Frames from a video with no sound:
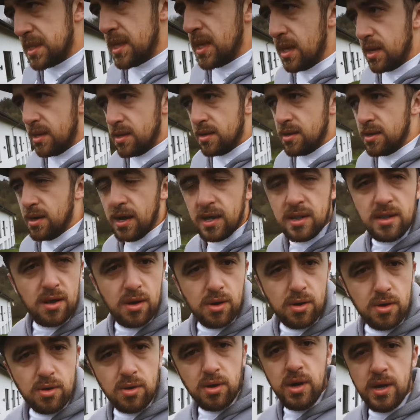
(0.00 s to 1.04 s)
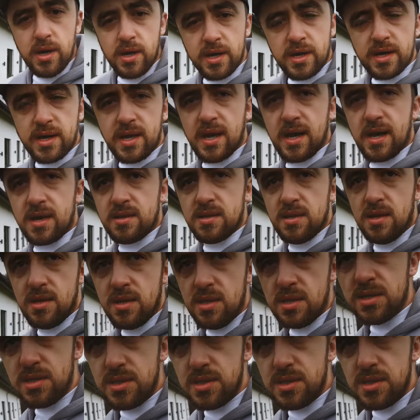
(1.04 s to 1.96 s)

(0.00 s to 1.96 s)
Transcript: saying hello again